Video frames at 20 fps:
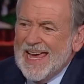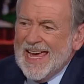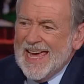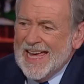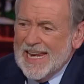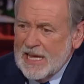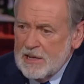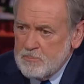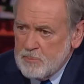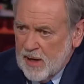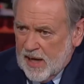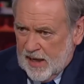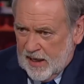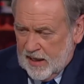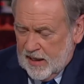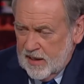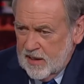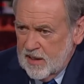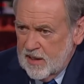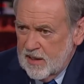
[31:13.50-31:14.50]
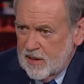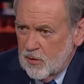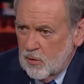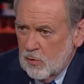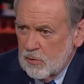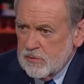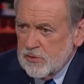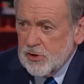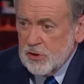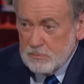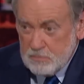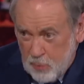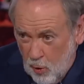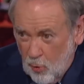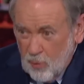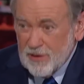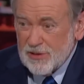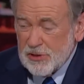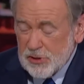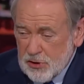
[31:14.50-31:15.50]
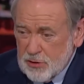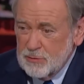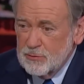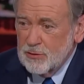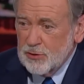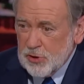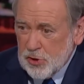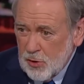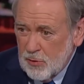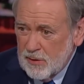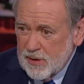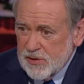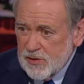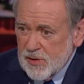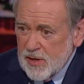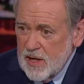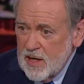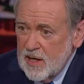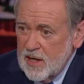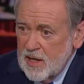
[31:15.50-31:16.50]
anybody, support school choice